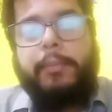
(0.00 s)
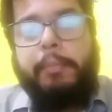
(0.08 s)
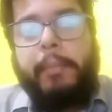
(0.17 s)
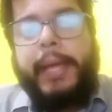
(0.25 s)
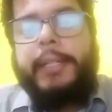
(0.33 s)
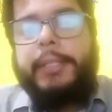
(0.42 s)

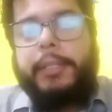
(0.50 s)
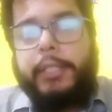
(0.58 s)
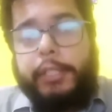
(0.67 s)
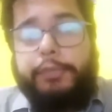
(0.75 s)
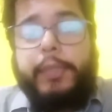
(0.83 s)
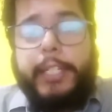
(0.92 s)
meant
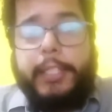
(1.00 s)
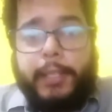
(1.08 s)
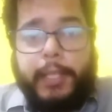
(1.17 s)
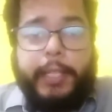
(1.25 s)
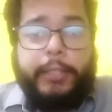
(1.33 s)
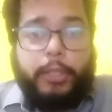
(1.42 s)
different
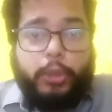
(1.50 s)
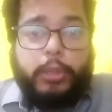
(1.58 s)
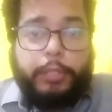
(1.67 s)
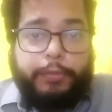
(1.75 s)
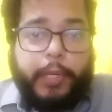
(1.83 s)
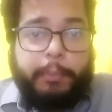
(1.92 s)
things to
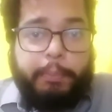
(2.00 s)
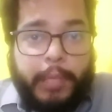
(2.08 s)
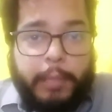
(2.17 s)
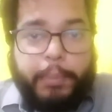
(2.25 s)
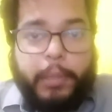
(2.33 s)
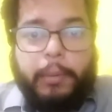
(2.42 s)
different
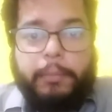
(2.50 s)
people.